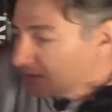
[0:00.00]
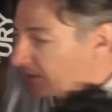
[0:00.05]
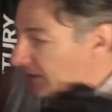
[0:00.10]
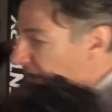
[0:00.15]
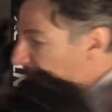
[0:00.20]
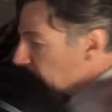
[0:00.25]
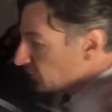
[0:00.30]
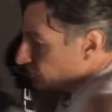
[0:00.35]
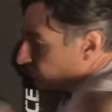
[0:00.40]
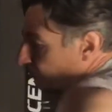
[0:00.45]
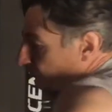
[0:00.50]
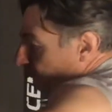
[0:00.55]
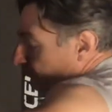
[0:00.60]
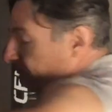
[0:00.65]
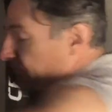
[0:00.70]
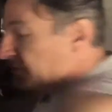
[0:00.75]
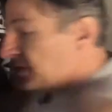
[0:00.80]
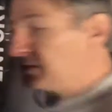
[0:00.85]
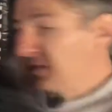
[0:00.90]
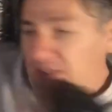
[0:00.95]
And you'll
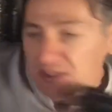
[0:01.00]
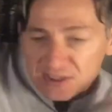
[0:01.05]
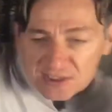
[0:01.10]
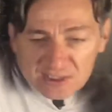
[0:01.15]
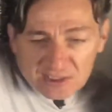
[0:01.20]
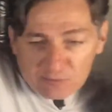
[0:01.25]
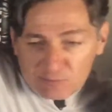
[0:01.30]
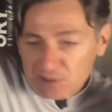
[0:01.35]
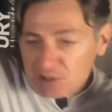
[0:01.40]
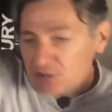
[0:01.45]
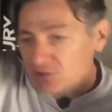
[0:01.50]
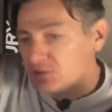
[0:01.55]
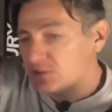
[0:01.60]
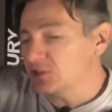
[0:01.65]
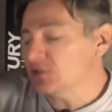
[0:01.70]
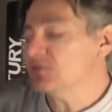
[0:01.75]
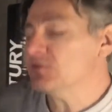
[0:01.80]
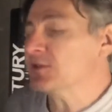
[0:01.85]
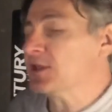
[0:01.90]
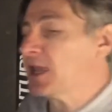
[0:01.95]
really see when you
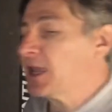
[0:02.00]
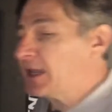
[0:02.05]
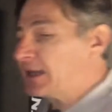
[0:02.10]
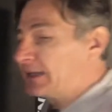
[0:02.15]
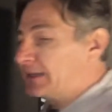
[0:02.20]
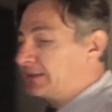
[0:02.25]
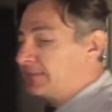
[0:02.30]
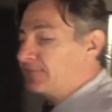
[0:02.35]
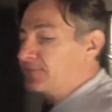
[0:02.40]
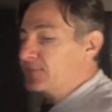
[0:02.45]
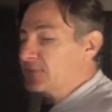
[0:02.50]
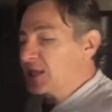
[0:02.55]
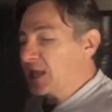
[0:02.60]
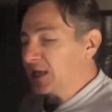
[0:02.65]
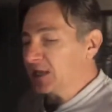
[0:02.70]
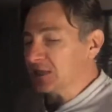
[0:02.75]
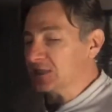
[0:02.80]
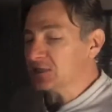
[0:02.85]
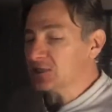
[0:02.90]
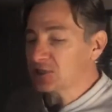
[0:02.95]
do that, that
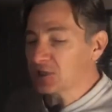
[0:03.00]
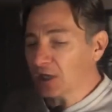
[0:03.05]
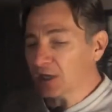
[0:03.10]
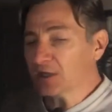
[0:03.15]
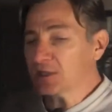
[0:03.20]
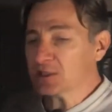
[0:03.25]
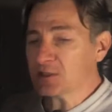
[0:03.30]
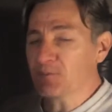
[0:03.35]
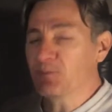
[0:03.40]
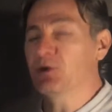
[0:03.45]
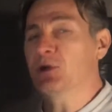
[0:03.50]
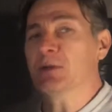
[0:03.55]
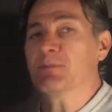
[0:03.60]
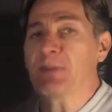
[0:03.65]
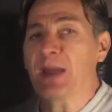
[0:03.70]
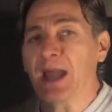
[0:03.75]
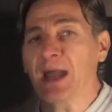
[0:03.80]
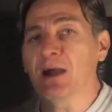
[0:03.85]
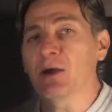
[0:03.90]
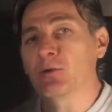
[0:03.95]
it does put
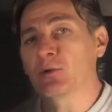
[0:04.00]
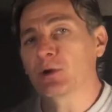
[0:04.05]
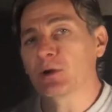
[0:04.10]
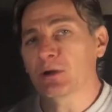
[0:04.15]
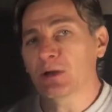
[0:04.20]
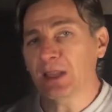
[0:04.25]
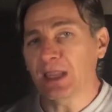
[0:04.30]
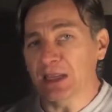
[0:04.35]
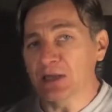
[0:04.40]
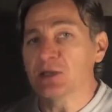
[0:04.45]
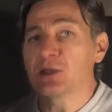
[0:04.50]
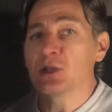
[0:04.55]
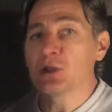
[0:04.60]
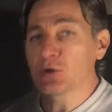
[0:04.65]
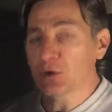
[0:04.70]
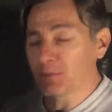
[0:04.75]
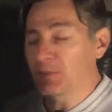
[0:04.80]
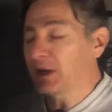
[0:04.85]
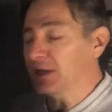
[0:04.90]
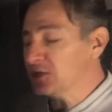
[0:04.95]
power into
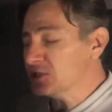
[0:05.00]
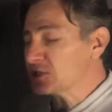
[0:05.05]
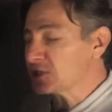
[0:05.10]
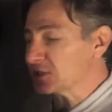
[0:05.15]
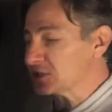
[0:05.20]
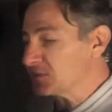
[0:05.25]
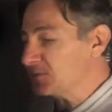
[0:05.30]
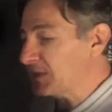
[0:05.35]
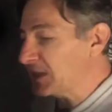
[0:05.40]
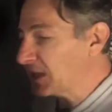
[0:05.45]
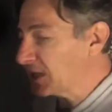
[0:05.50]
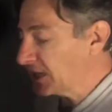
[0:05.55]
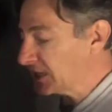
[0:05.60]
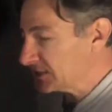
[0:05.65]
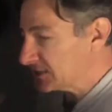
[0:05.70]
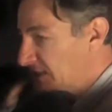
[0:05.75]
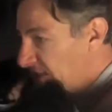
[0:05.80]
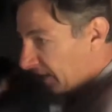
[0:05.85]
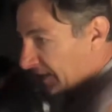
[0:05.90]
your punches, because